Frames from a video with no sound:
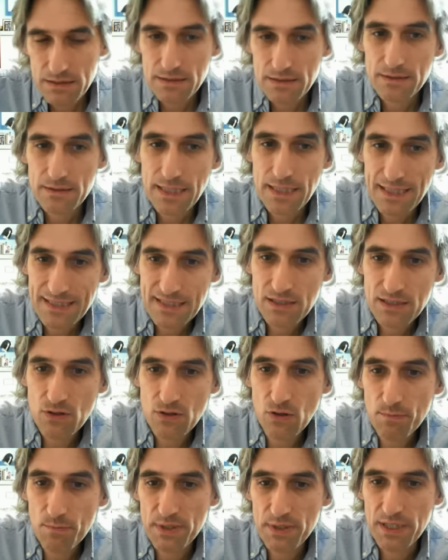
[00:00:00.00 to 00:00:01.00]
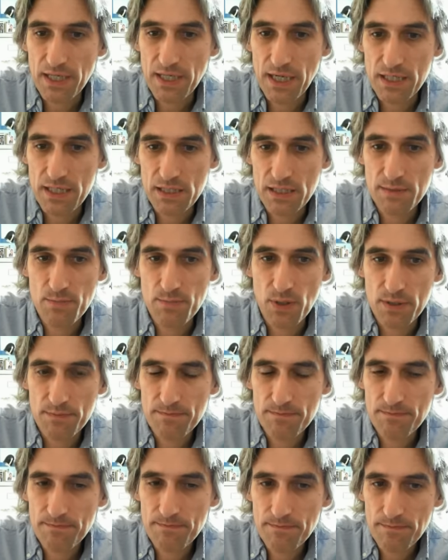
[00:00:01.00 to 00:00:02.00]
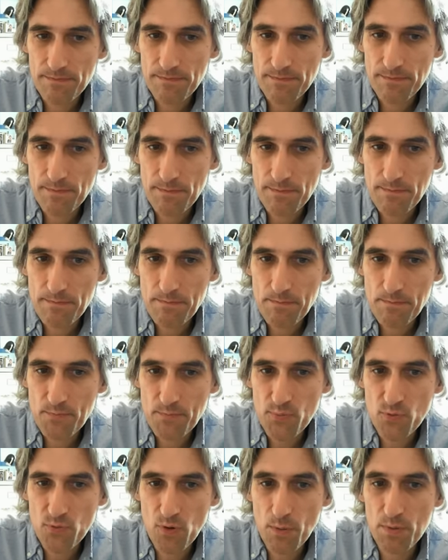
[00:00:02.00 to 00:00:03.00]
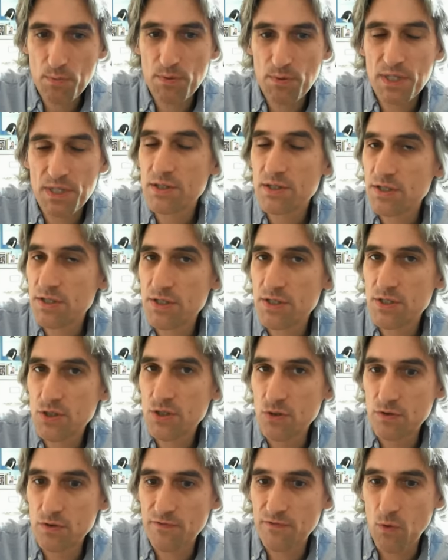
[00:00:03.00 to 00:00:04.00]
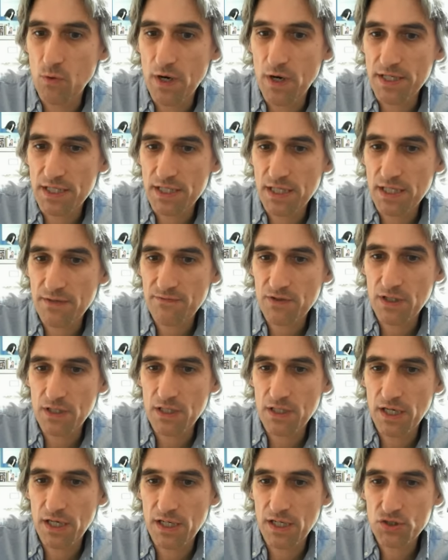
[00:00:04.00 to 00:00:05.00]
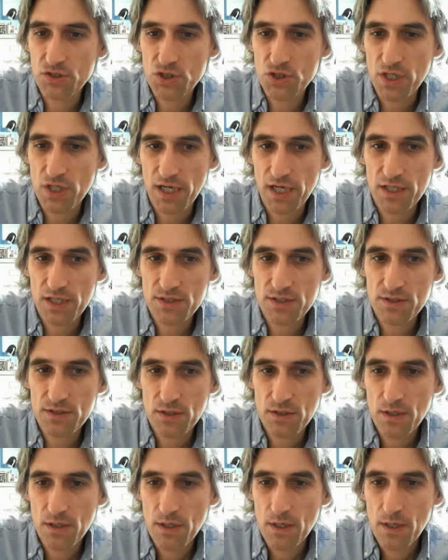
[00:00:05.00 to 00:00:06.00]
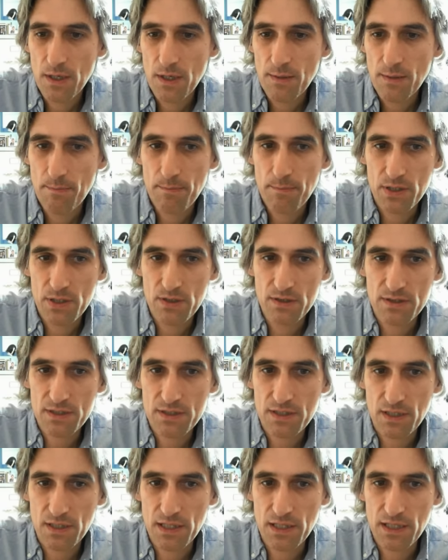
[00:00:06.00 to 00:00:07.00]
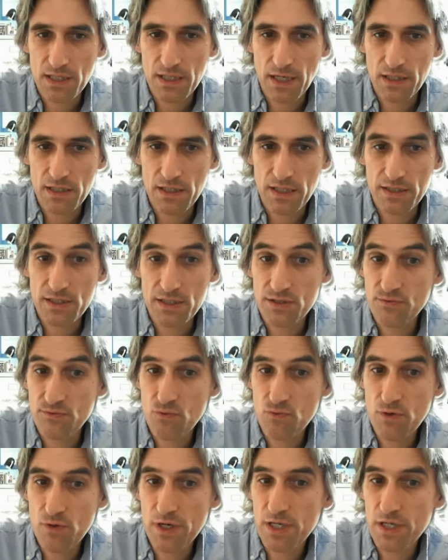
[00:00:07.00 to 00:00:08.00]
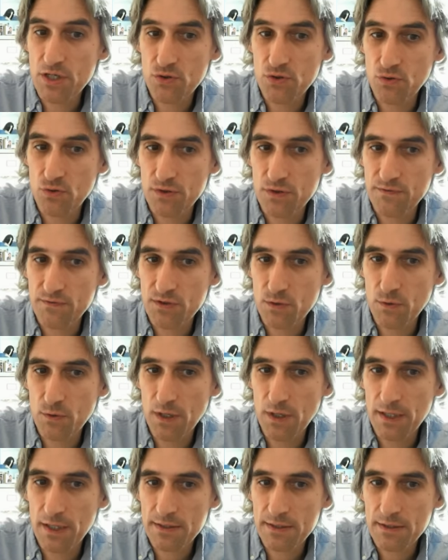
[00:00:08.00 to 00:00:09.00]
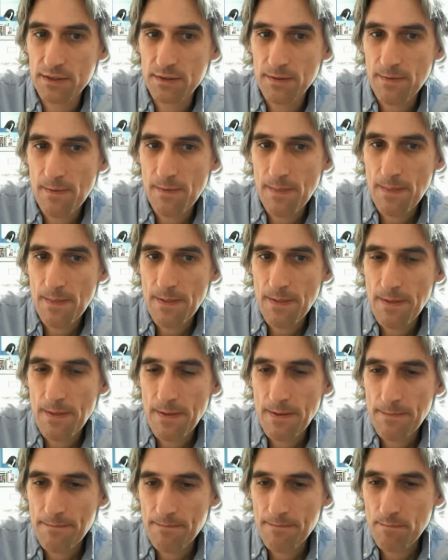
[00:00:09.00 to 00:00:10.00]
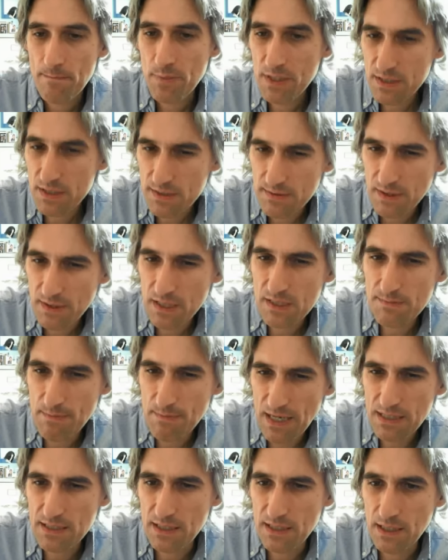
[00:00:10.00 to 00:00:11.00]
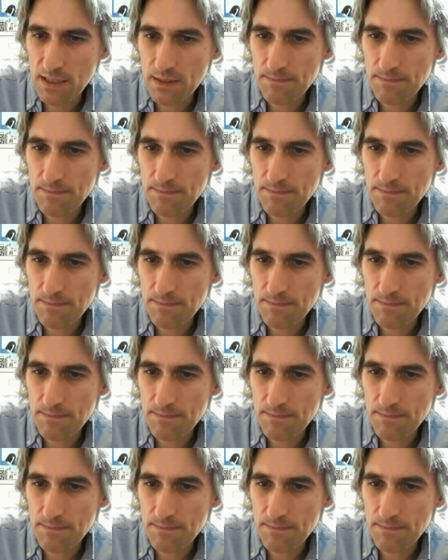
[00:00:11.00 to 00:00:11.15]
It's complicated, but probably this is good for white if the knight checks, because suddenly that knight is really short of squares. But it's messy.